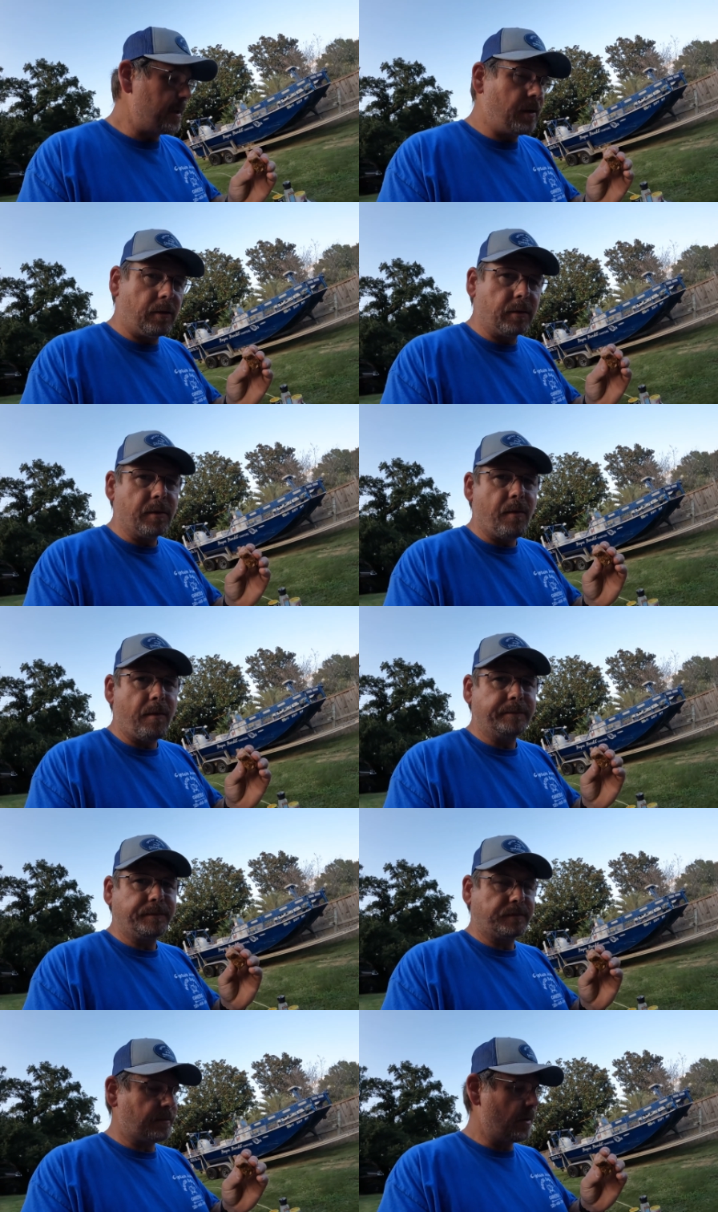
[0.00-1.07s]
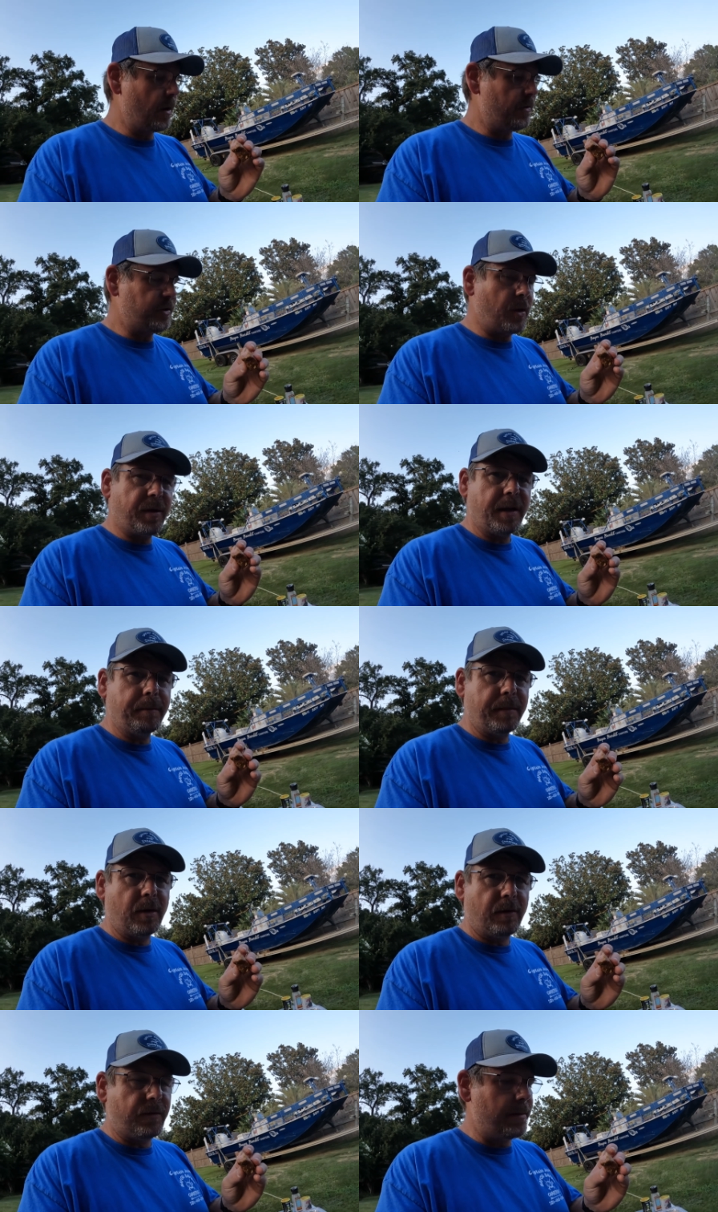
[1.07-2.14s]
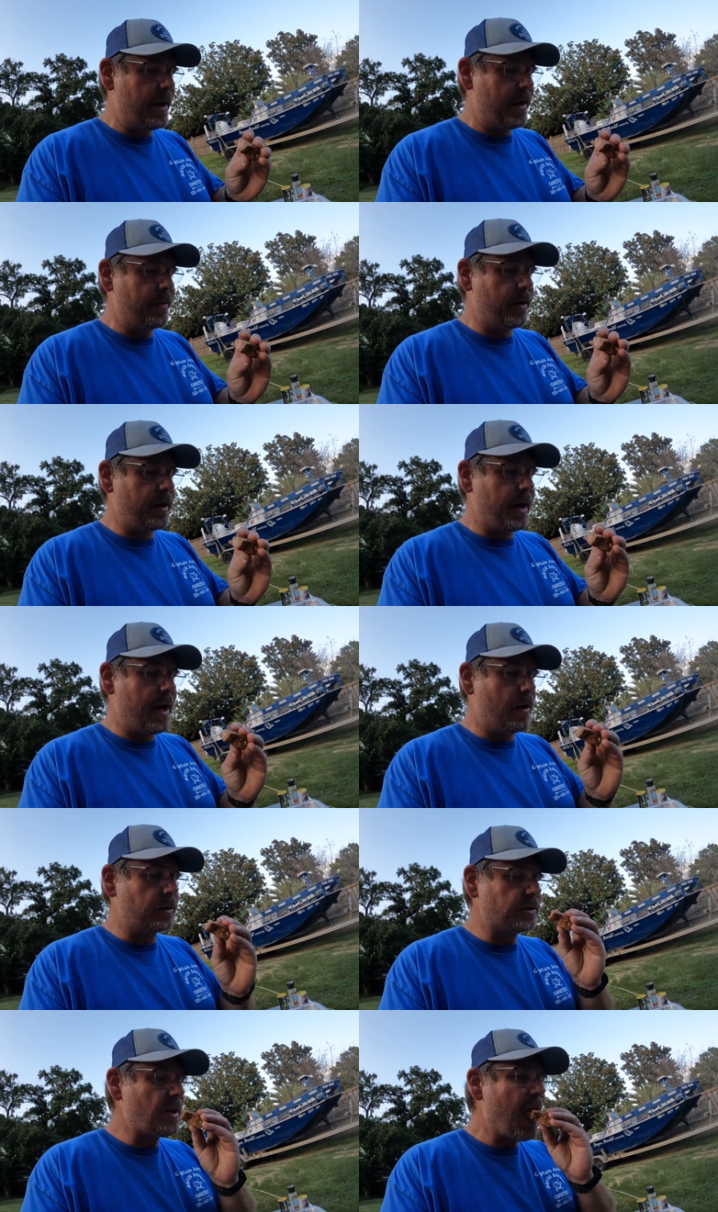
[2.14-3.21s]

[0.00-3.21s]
milk. Soak it in milk for about thirty hours.